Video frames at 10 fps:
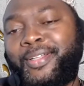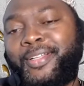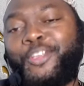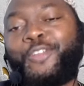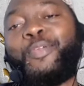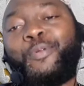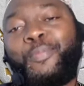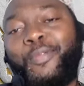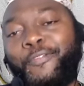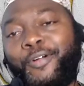You know, people
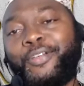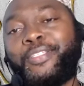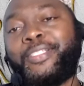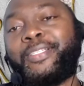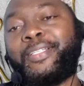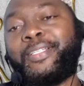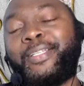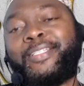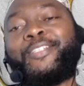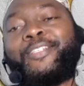before us,
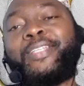you know,